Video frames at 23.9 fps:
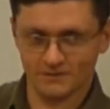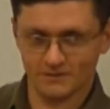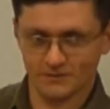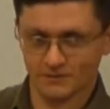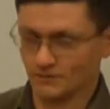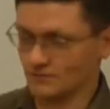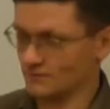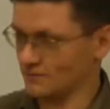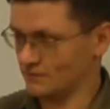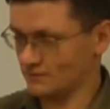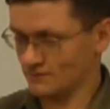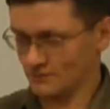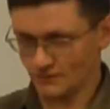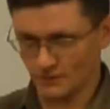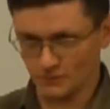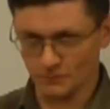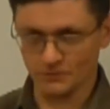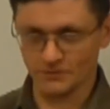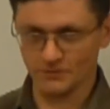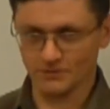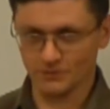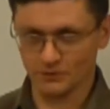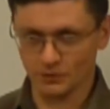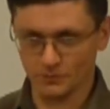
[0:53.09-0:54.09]
And I
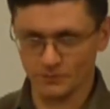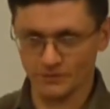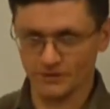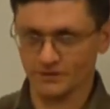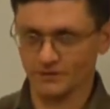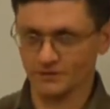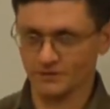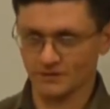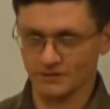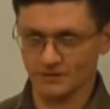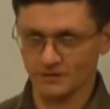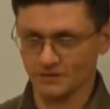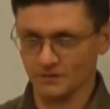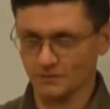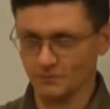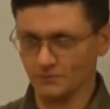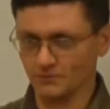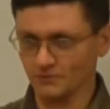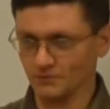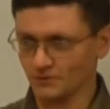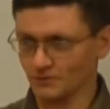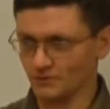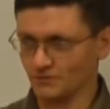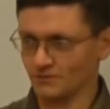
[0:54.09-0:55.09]
will stop there and I
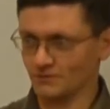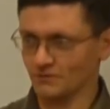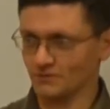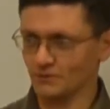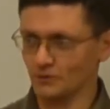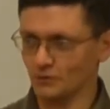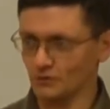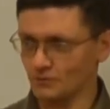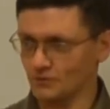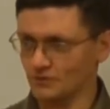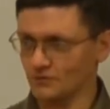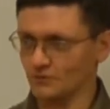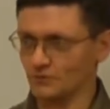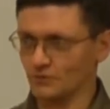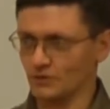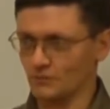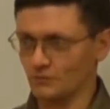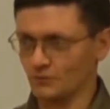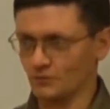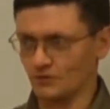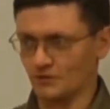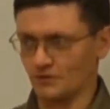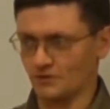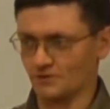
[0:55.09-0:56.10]
will not go into
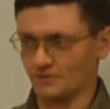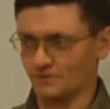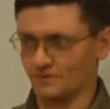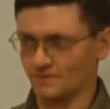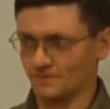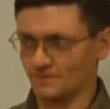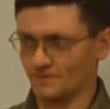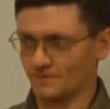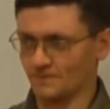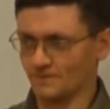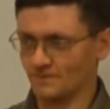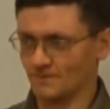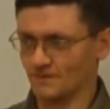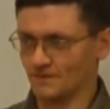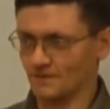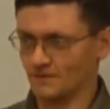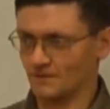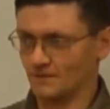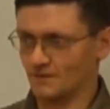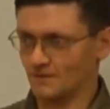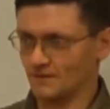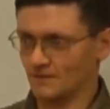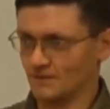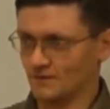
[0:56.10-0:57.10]
computation.
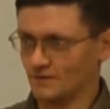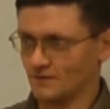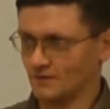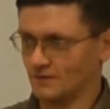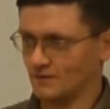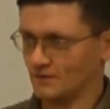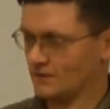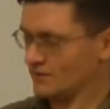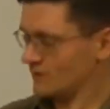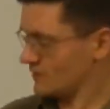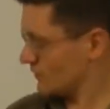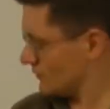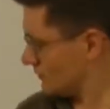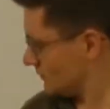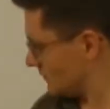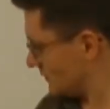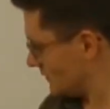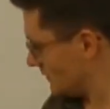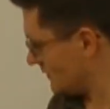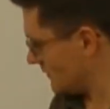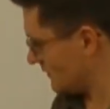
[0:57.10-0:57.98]
So,